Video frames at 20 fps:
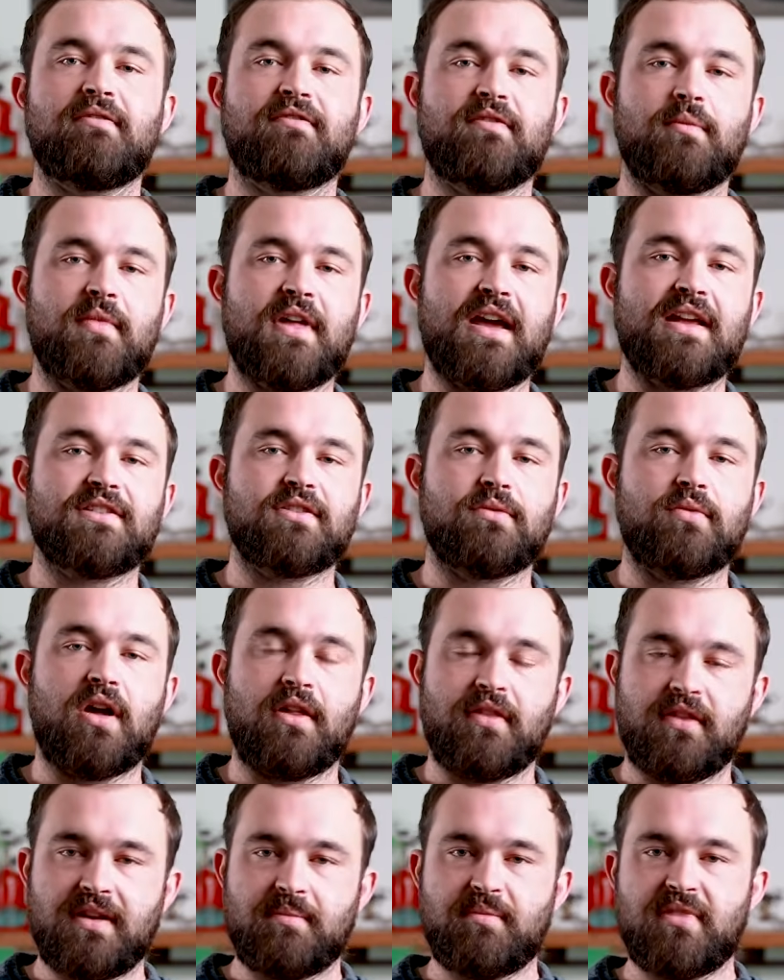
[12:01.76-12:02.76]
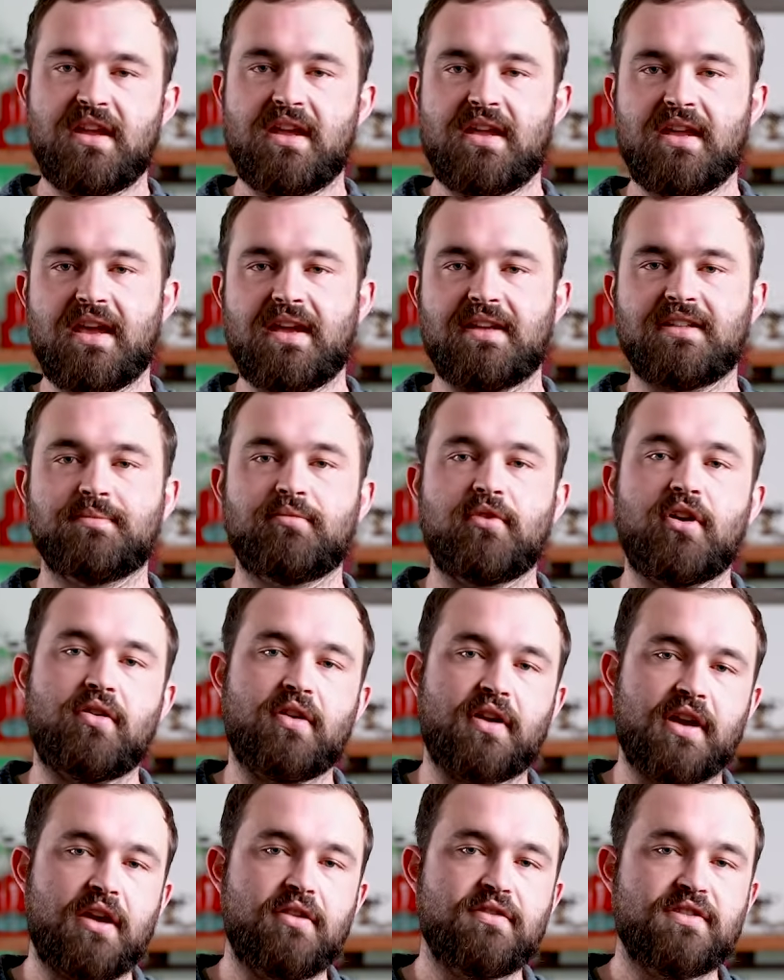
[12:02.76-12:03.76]
up from that. So rather than it being a
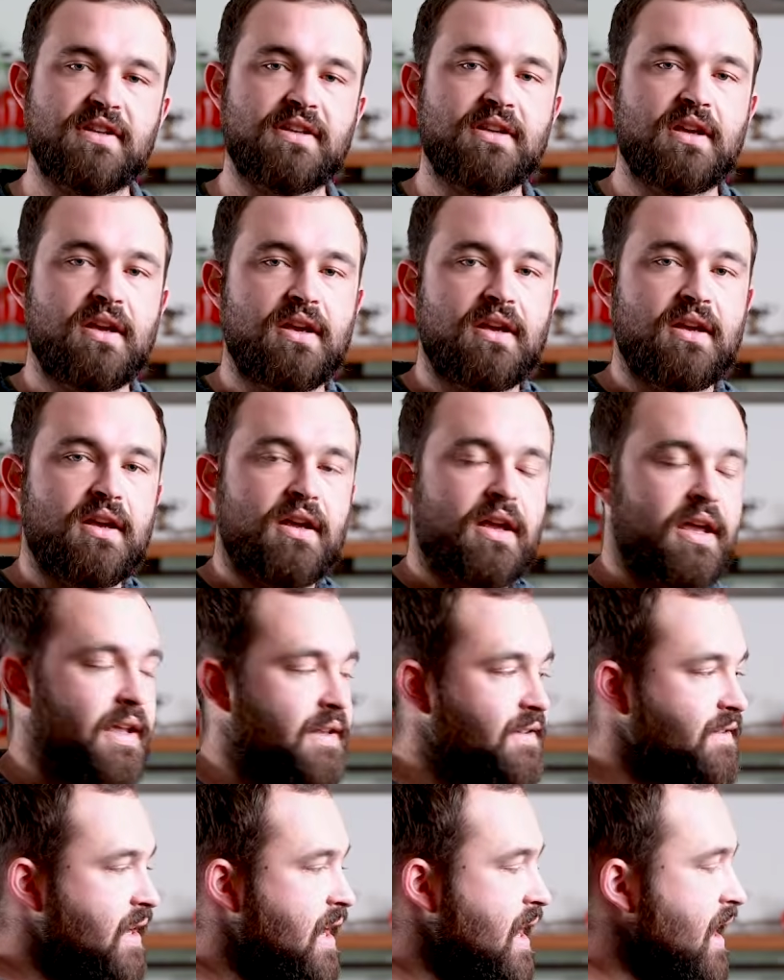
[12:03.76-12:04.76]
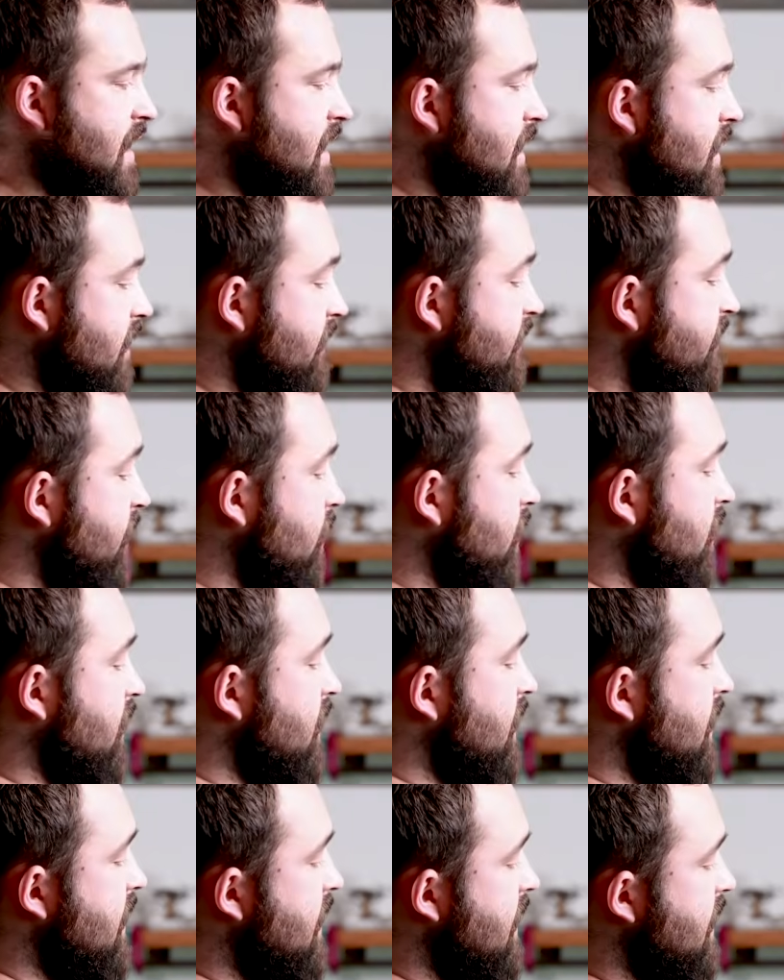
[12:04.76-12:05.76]
spray-on coating, it's a full
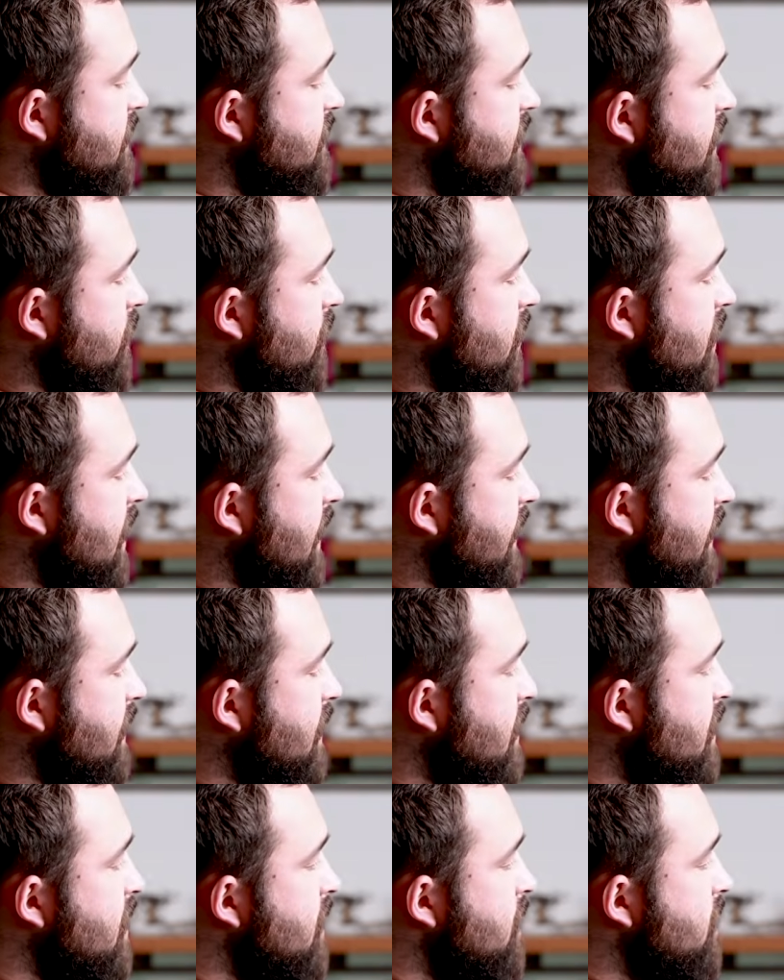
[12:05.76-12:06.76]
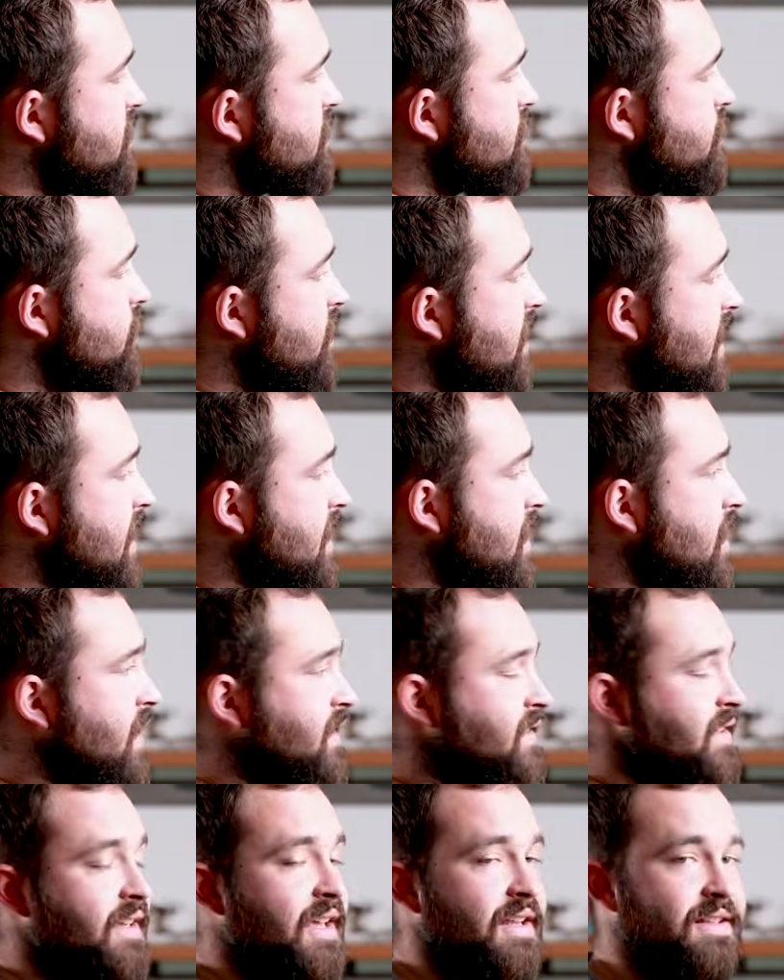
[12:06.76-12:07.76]
internal lining, which is really
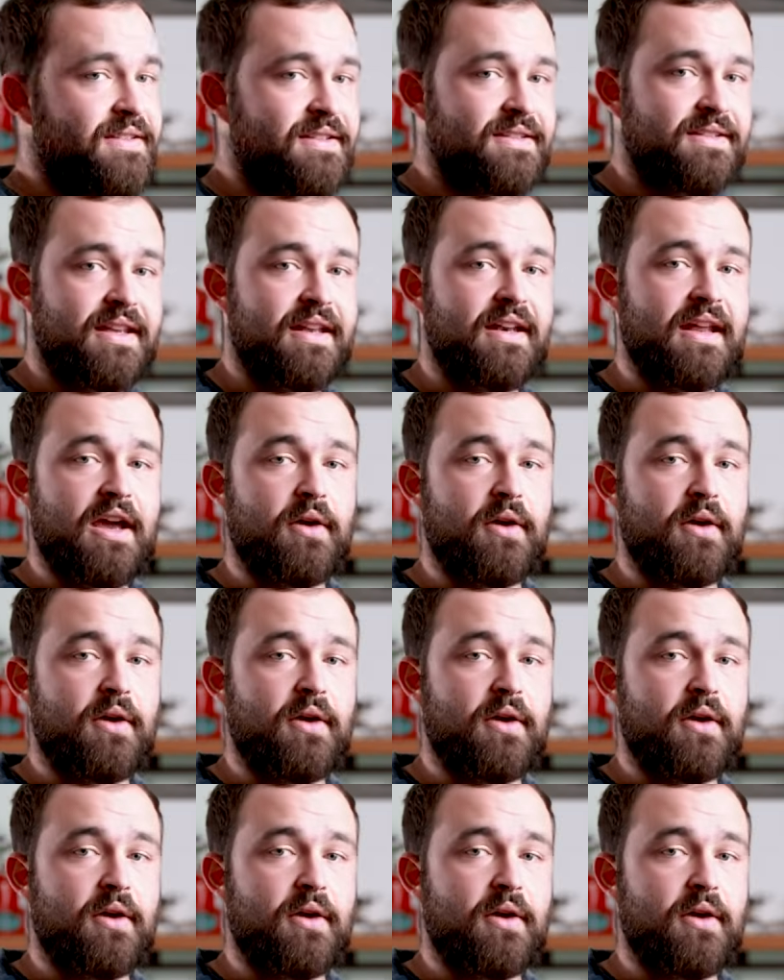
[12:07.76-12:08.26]
nice against the skin.